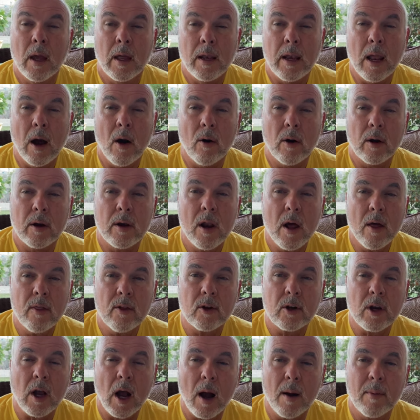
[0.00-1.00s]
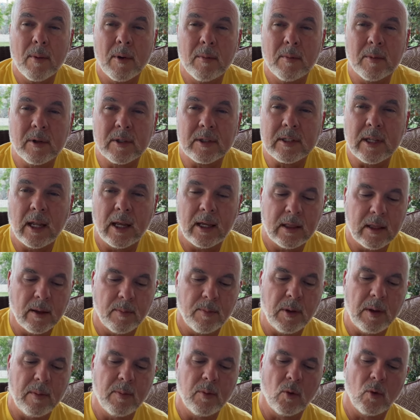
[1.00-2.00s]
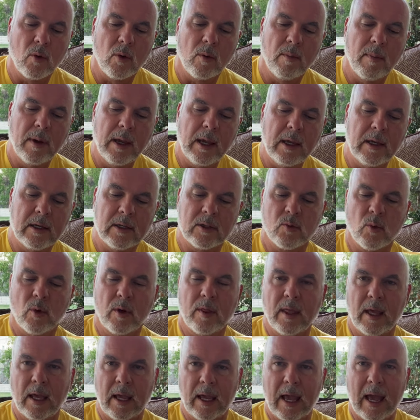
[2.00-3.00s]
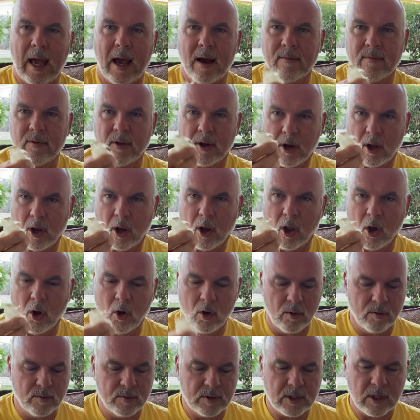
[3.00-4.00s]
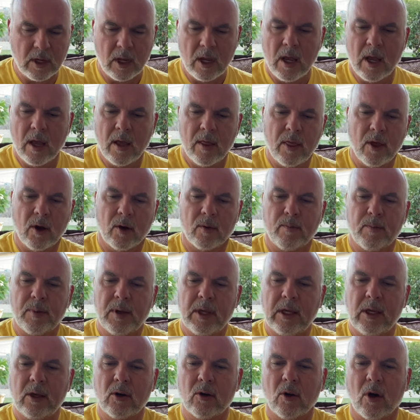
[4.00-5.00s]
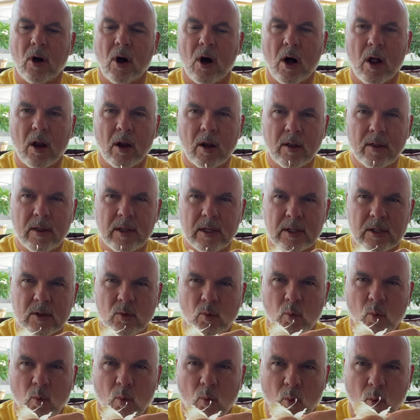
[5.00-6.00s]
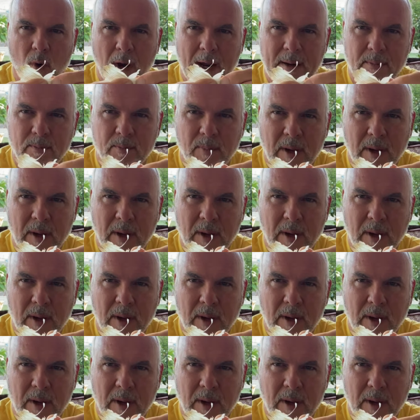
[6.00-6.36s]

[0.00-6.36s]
Now, another common mistake that people will make is when they have the cloves, they'll peel all of this white